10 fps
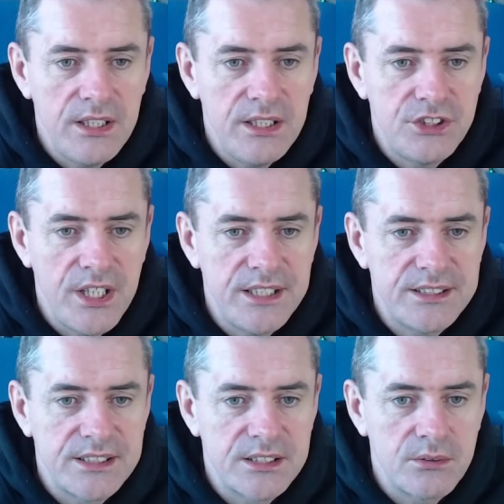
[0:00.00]

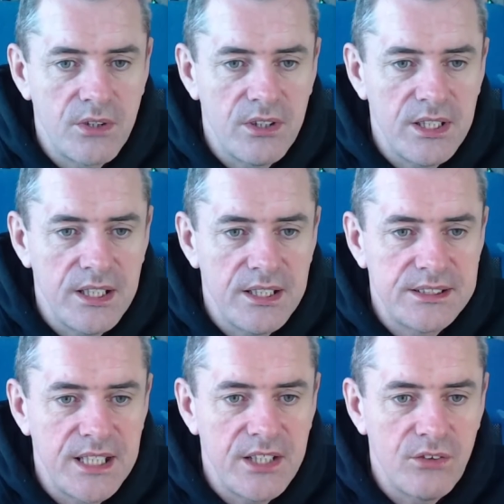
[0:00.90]
Jason says, I'm currently in a
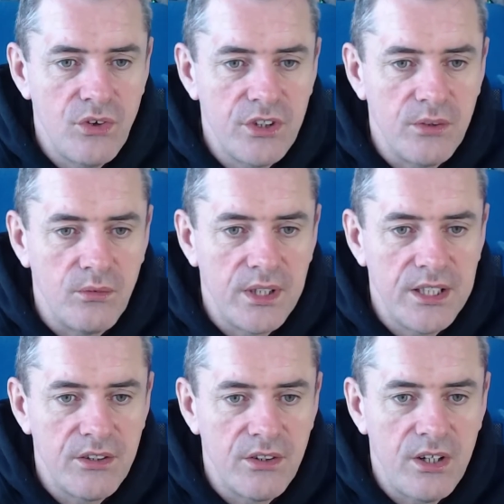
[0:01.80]
Seat Arona 1
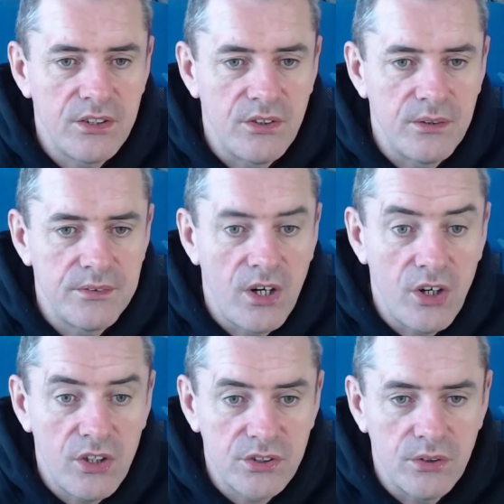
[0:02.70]
litre auto.
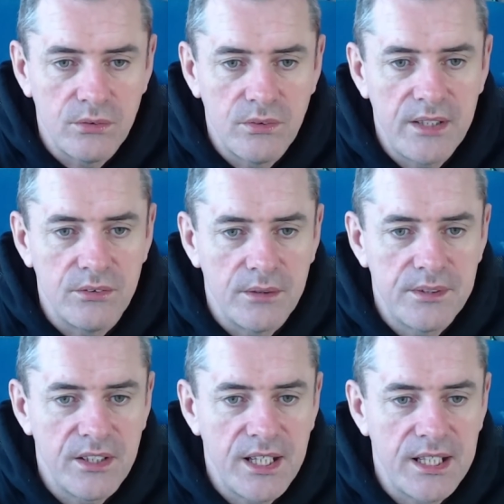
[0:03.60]
Wow. I
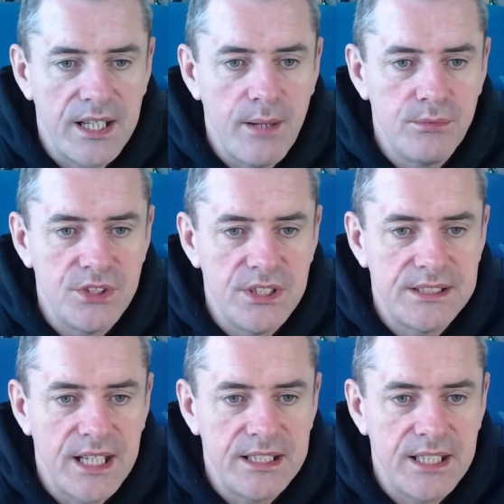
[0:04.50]
think I'm getting an MG
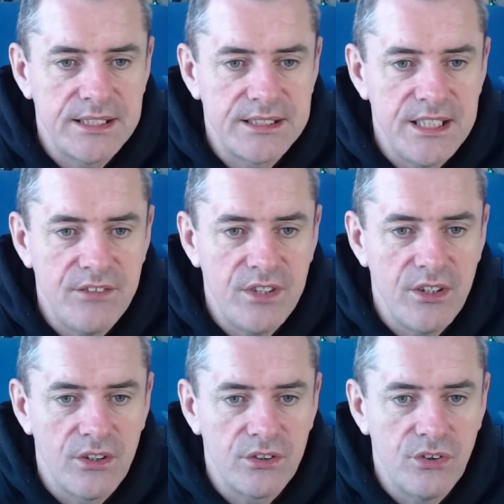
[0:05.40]
ZS EV.
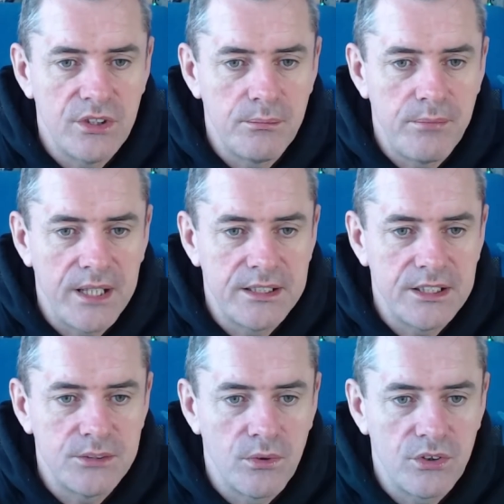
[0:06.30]
Heard good and bad
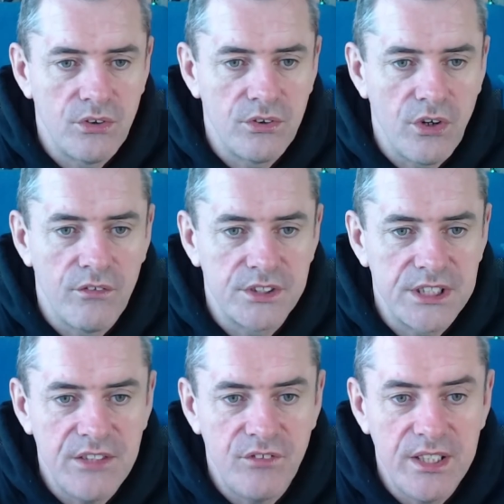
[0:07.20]
things, worth going over
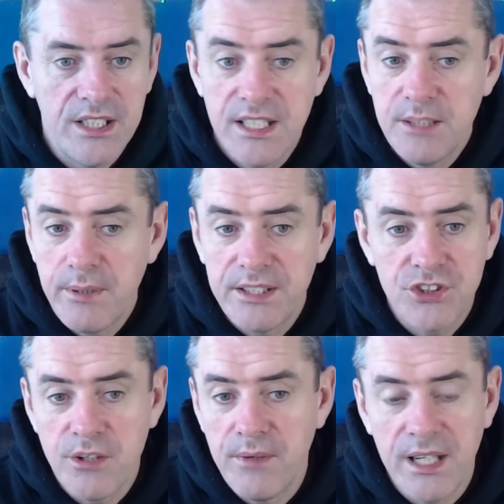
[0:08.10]
to EV. Depends
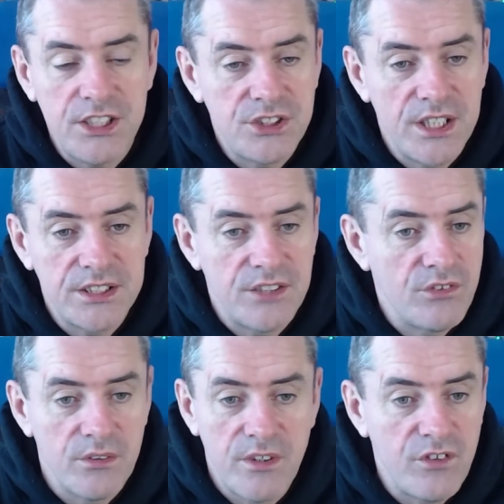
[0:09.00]
on your mileage, Jason.
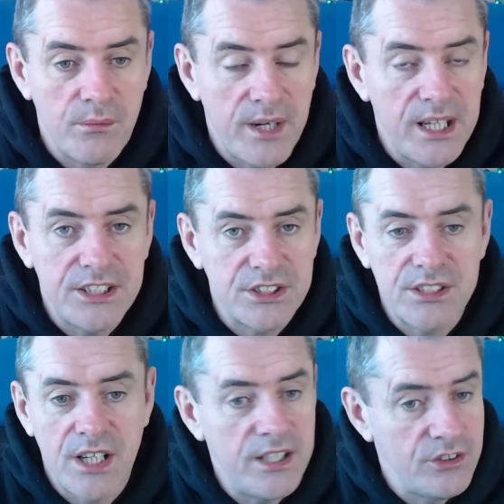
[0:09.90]
If your mileage is
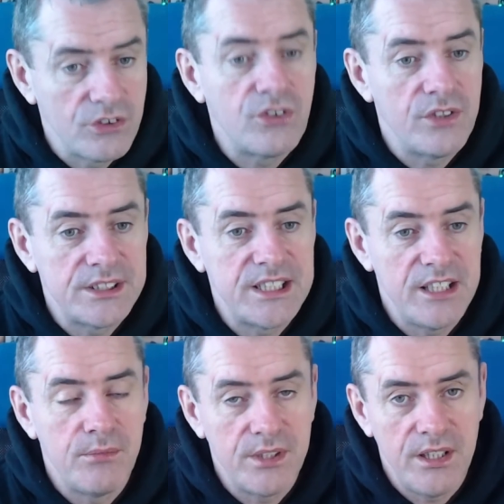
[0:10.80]
high, you're going to
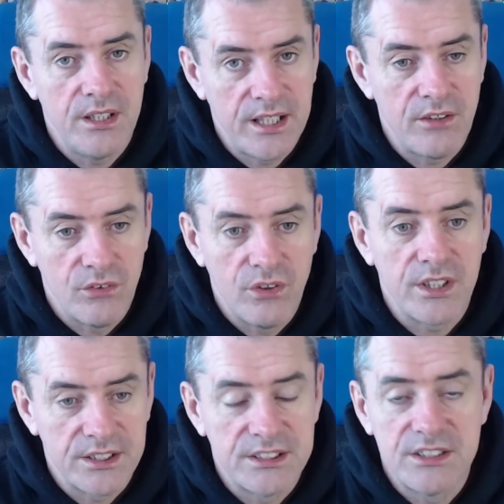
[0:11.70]
save money on that Arona,
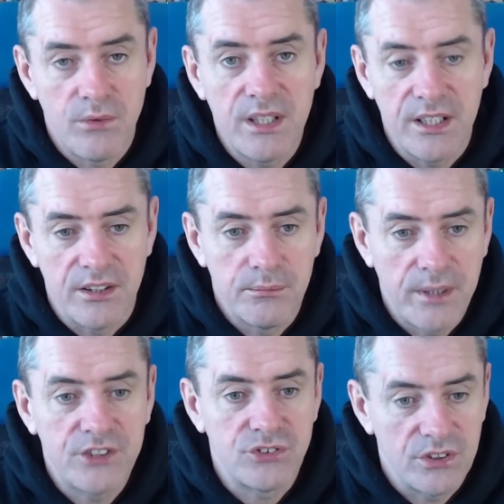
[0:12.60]
because it's a 1 litre
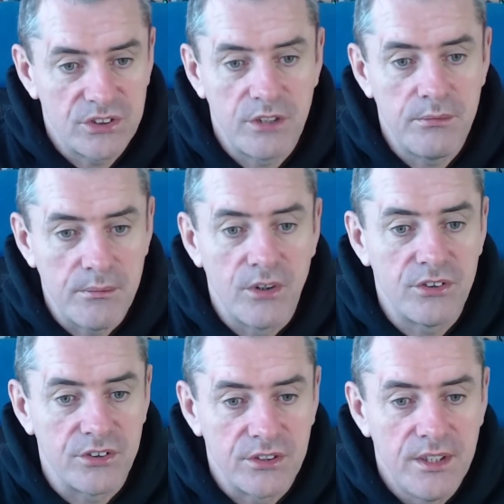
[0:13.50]
petrol. It's going to be murdering.